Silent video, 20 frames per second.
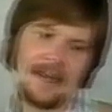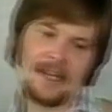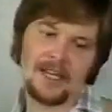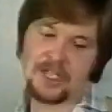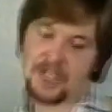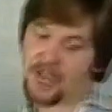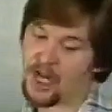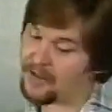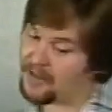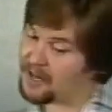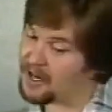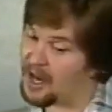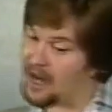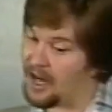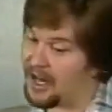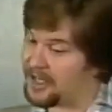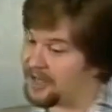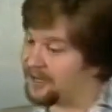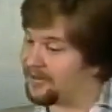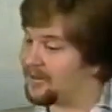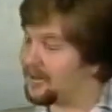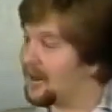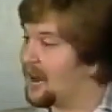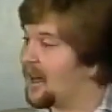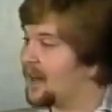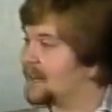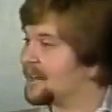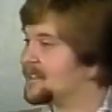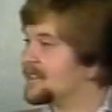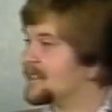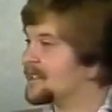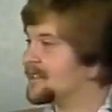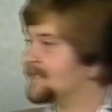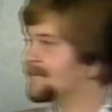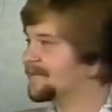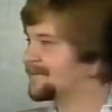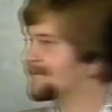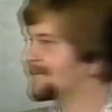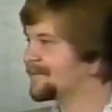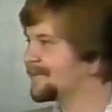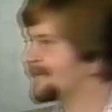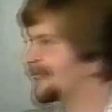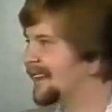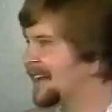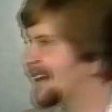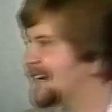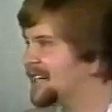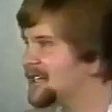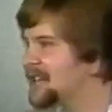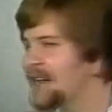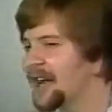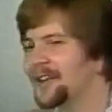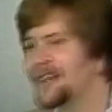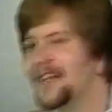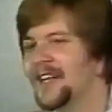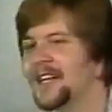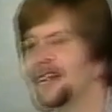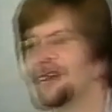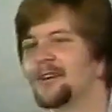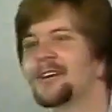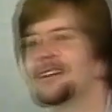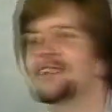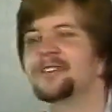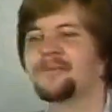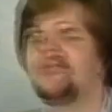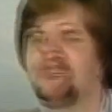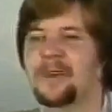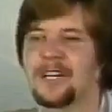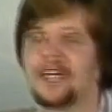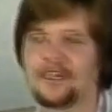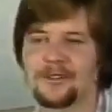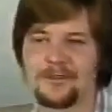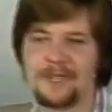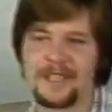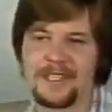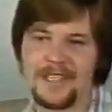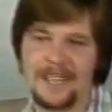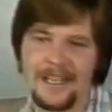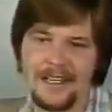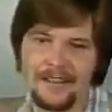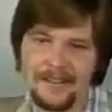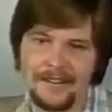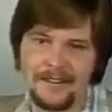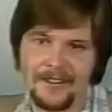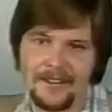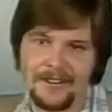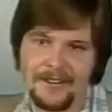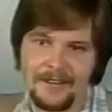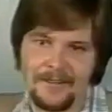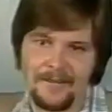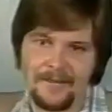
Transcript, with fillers: It's not the knowledge of theology. It's not the increase of ministry skills.